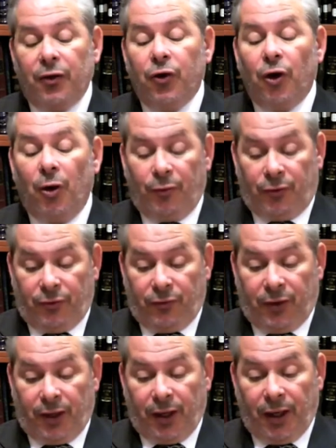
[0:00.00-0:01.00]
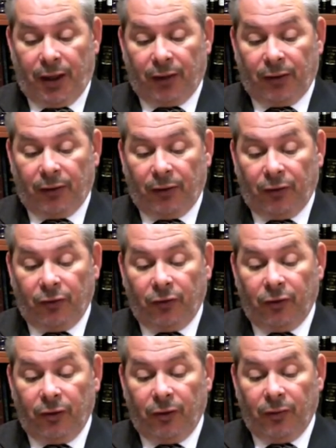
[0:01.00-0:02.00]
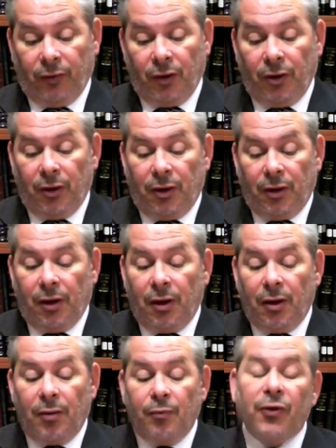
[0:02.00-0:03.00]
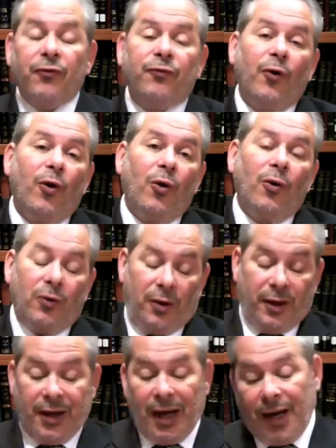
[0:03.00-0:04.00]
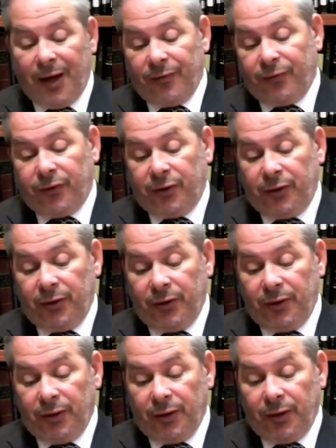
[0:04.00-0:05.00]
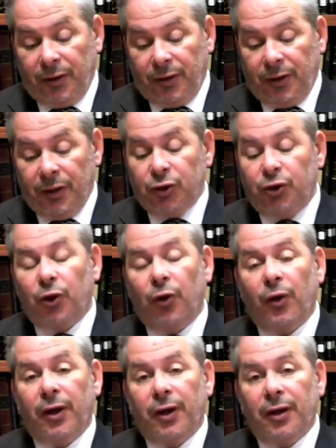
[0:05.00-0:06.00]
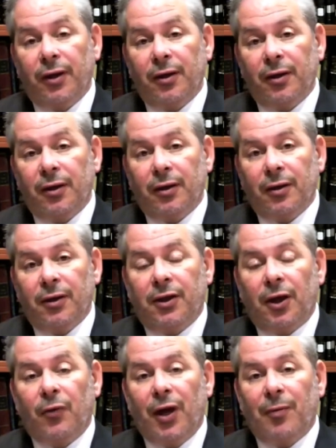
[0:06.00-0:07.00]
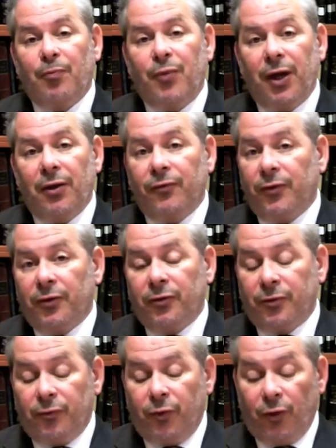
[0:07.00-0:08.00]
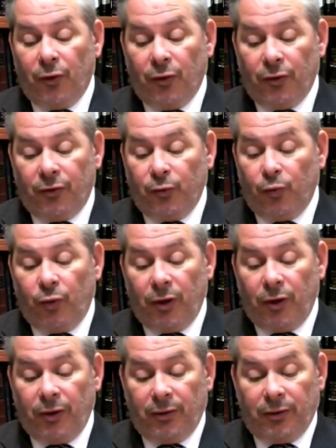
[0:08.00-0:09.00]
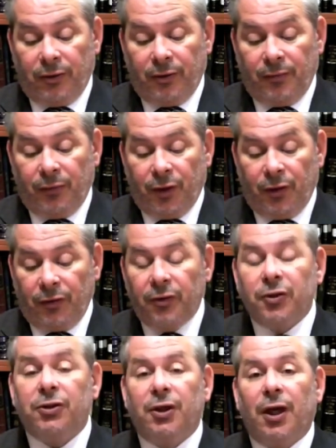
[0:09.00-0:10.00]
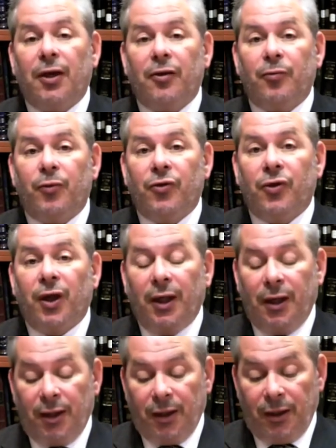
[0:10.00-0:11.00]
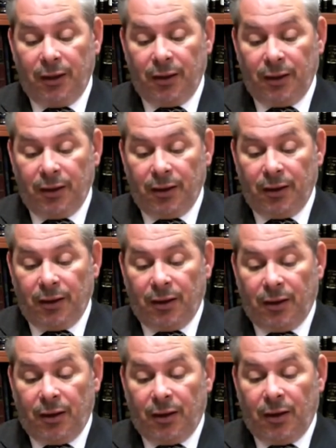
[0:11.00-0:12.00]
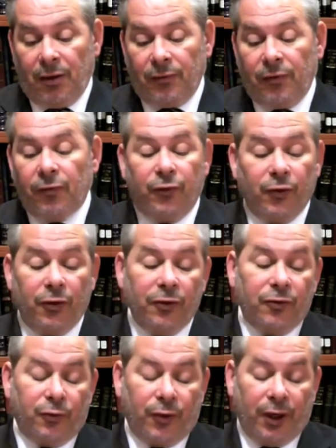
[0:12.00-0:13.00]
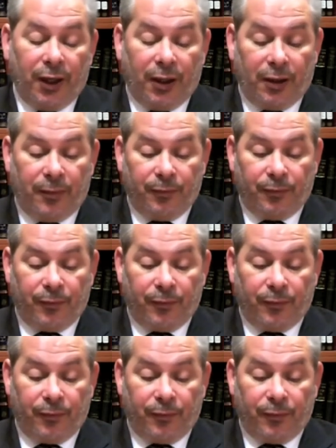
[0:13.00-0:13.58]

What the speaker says: and Yom Tov candles, before and after enjoying the direct benefits of God's world, such as partaking of food and drink.